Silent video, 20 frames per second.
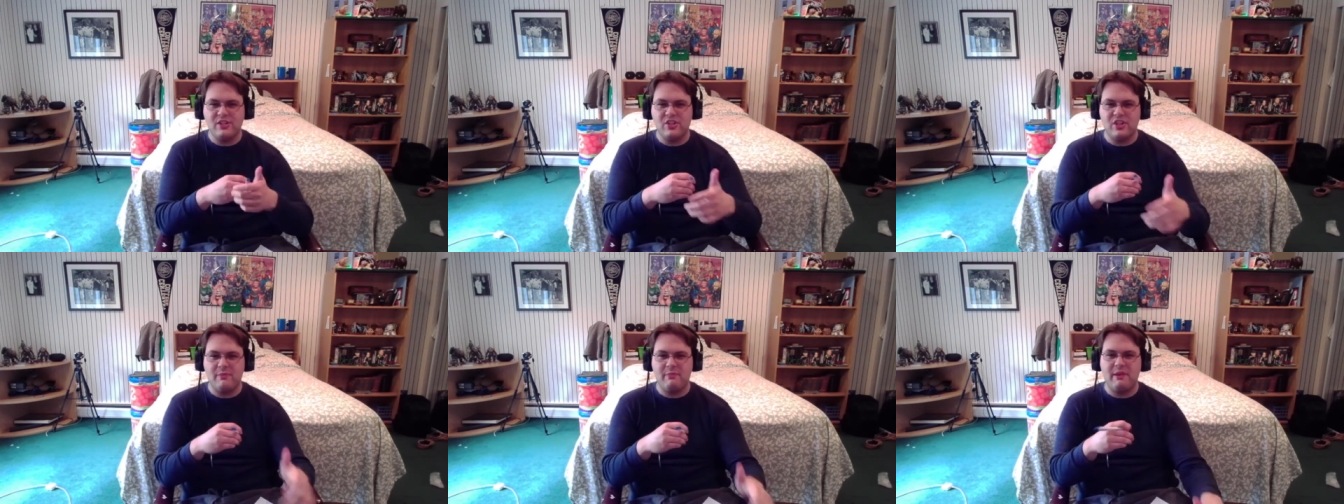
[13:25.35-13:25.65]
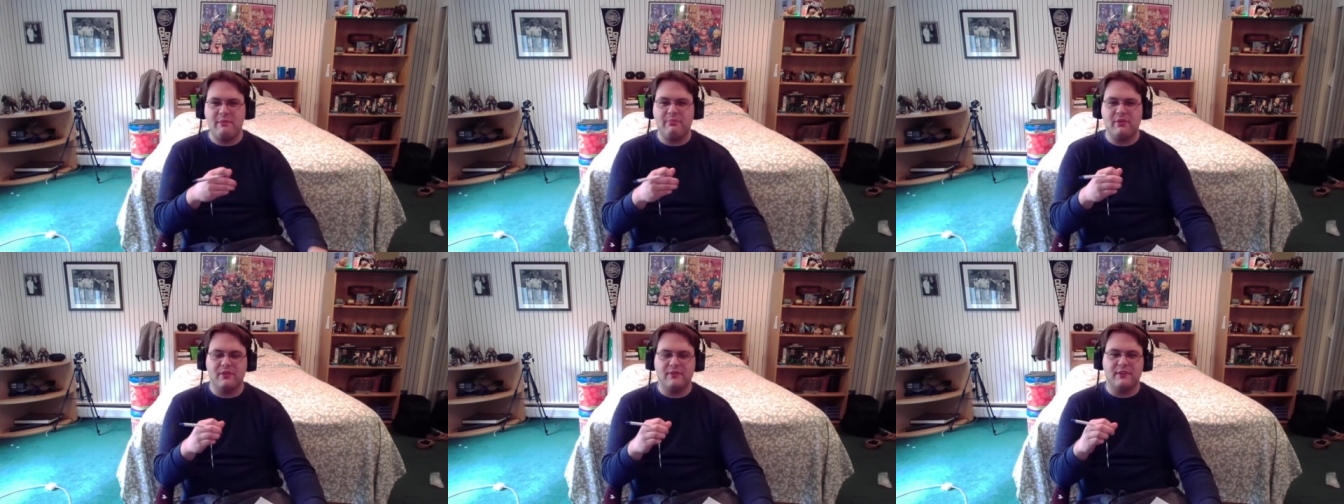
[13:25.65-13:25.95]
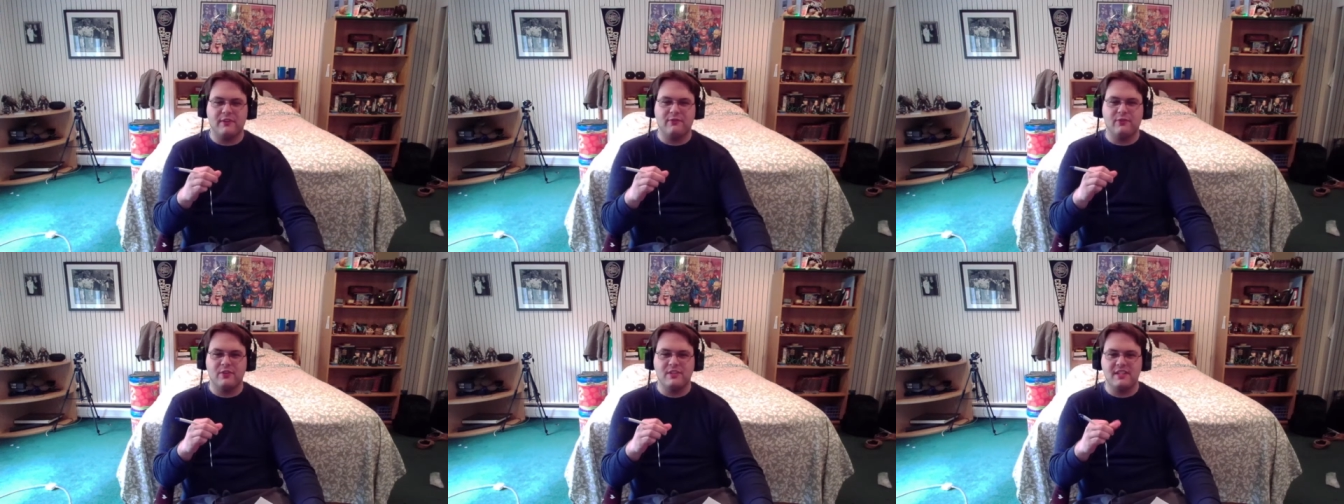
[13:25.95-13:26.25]
she'd be
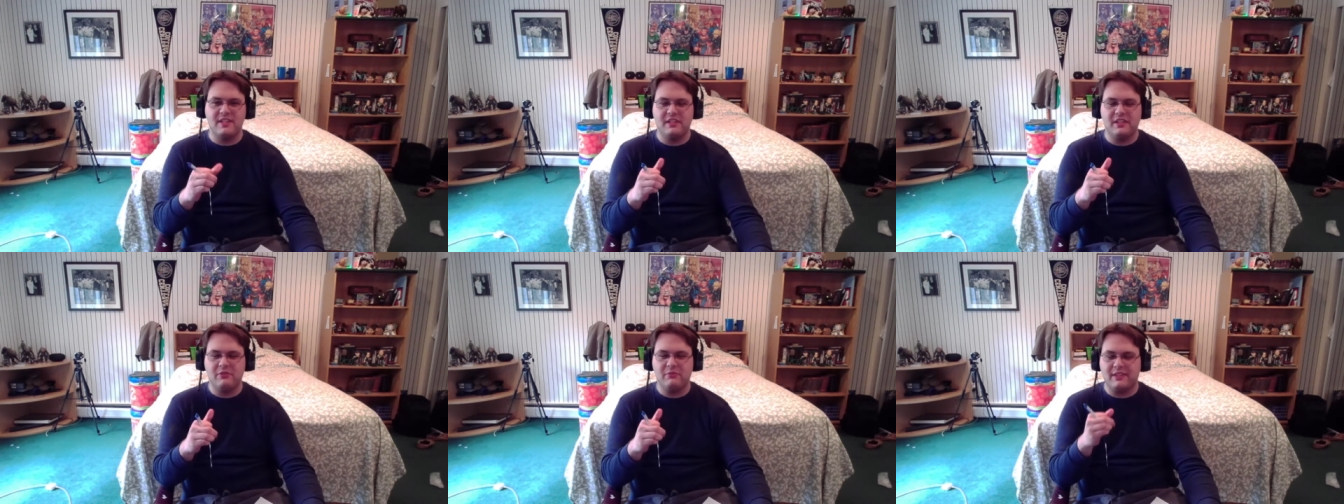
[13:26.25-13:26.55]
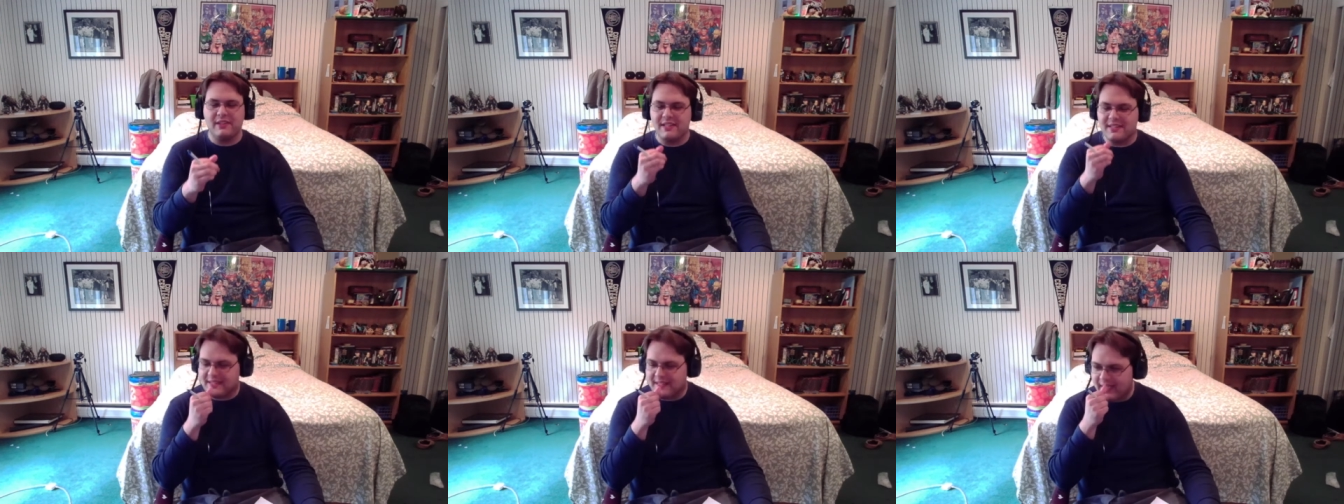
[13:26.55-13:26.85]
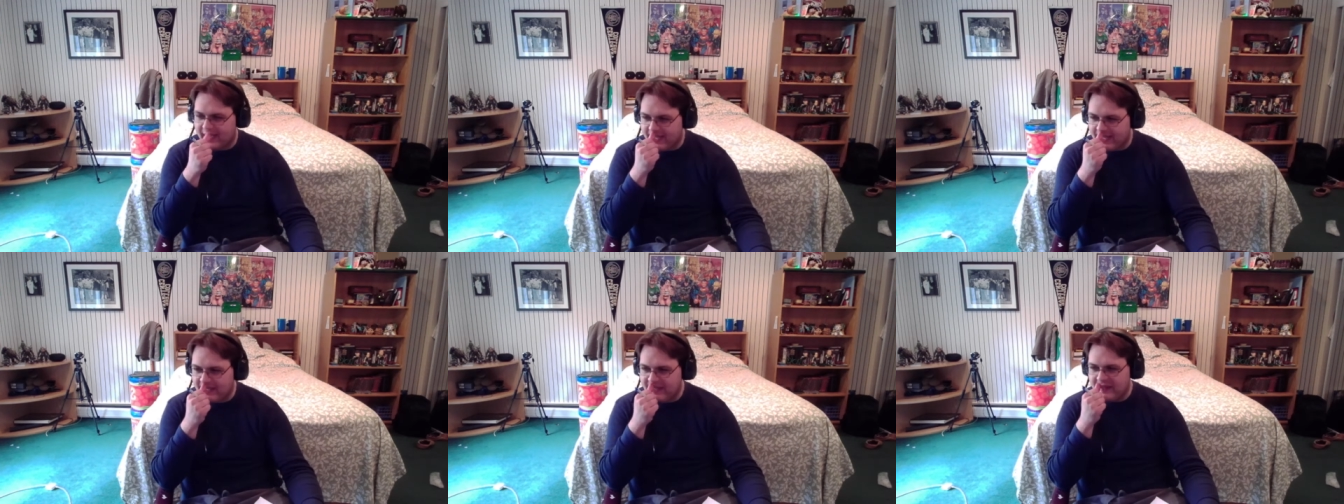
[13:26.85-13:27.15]
perfect for dealing with this
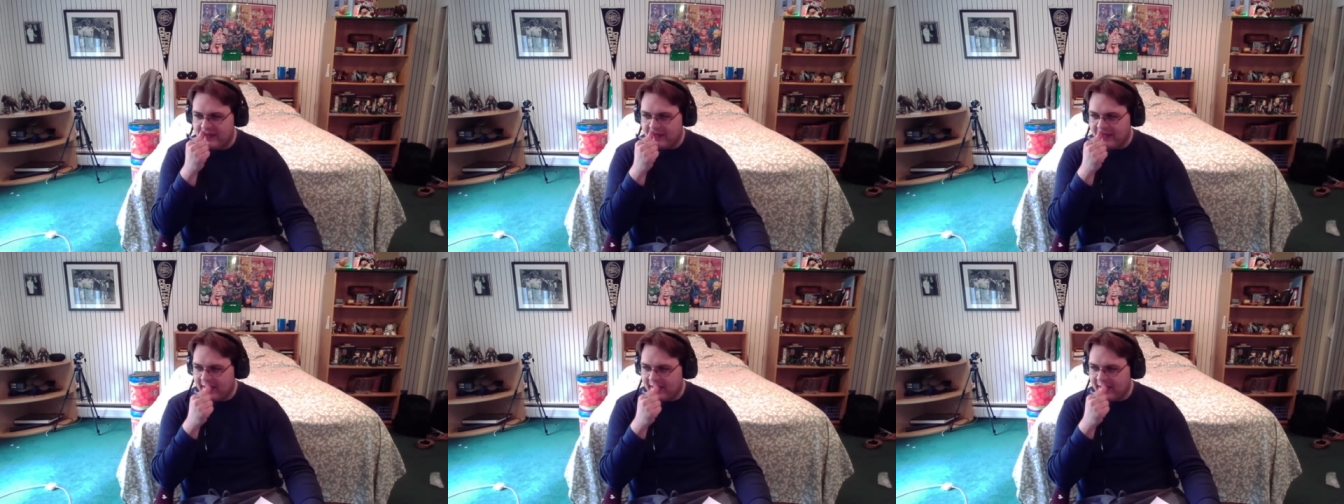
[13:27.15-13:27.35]
guy.